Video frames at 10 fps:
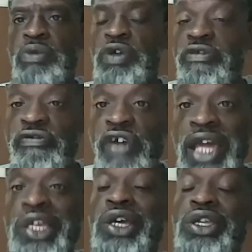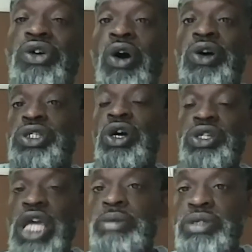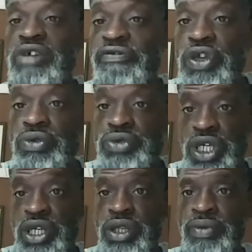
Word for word: When in fact, you're causing all types of confusion.